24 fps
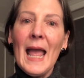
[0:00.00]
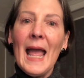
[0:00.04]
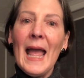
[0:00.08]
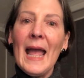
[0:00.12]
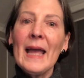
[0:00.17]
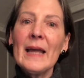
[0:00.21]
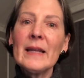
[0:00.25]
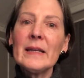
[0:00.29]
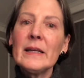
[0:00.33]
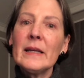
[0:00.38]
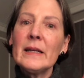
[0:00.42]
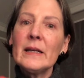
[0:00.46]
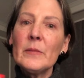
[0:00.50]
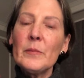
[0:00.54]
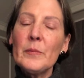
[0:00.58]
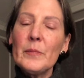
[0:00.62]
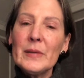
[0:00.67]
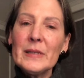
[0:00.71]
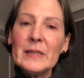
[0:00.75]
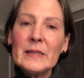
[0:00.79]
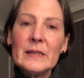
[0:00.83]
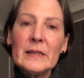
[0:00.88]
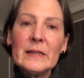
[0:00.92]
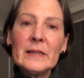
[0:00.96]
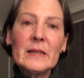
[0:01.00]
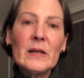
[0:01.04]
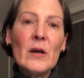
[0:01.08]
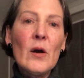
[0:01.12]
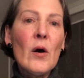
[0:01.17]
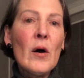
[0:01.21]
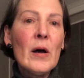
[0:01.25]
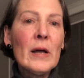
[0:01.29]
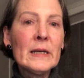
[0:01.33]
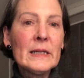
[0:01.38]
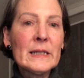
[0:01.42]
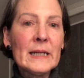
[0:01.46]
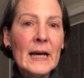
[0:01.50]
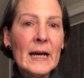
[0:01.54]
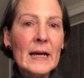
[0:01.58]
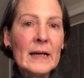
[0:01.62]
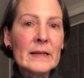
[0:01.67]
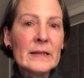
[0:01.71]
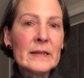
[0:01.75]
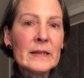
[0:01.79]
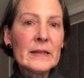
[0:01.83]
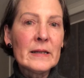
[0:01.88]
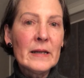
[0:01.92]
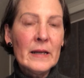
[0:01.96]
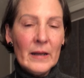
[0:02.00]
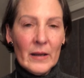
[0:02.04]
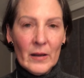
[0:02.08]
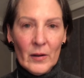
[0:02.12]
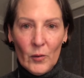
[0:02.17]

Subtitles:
And in a business context,